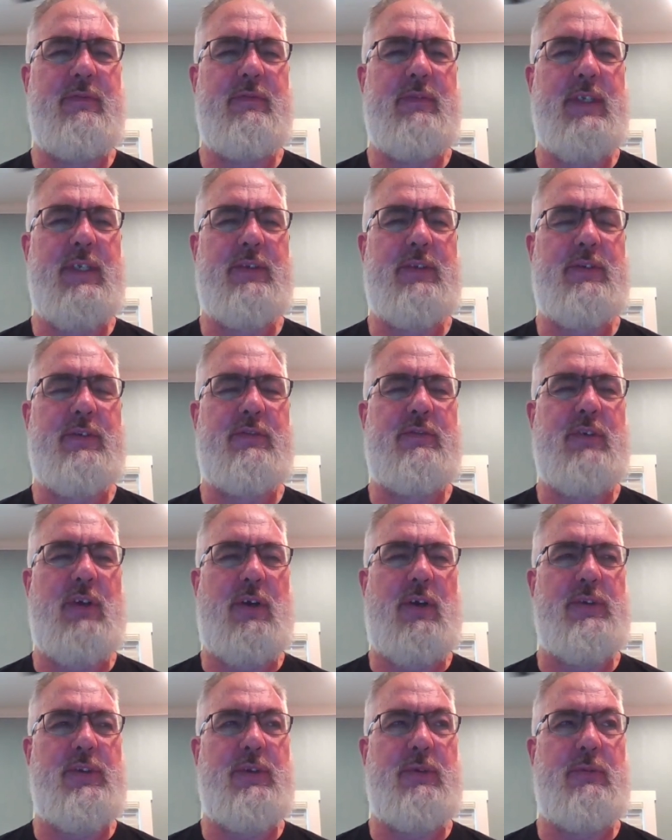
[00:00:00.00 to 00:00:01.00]
it's
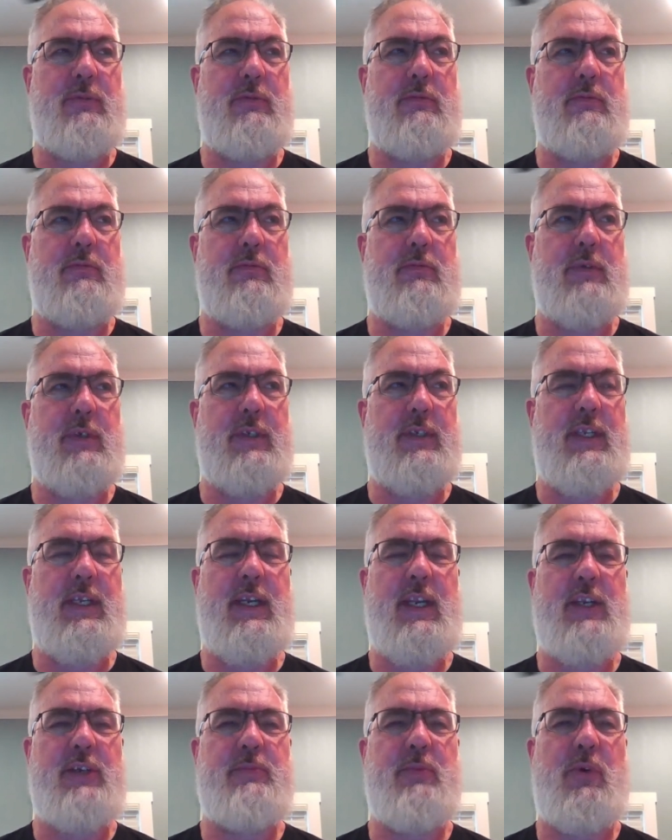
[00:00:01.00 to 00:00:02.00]
also a
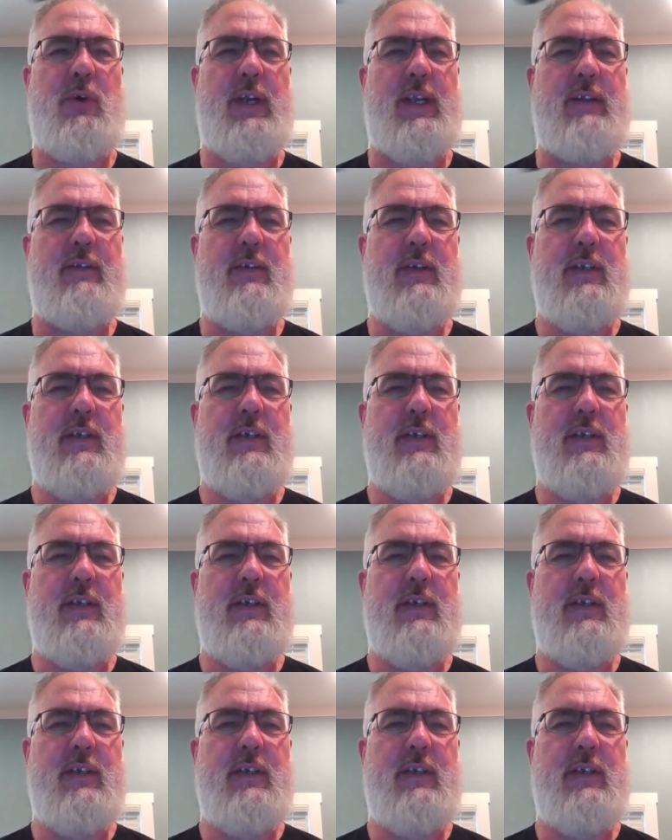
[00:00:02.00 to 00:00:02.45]
teenage boy